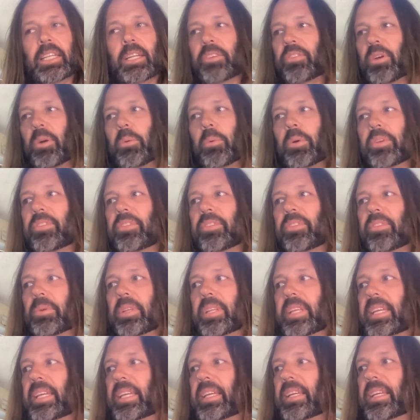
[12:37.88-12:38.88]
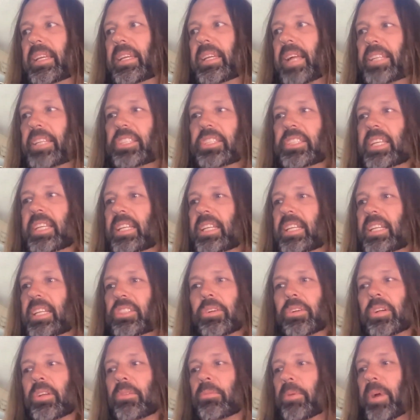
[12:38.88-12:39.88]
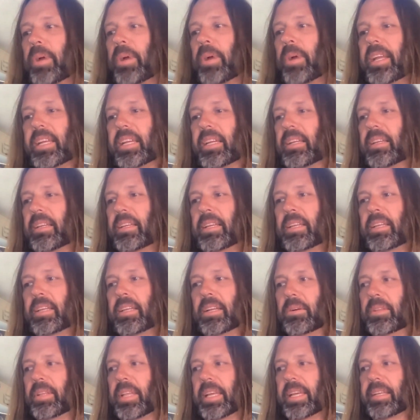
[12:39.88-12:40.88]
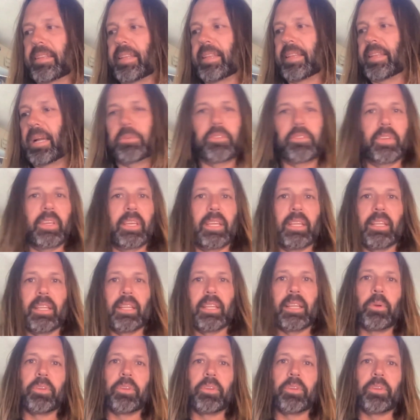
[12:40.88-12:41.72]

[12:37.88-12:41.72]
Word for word: You know, so I wasn't really. I just kind of just started writing, you know, and like that was it.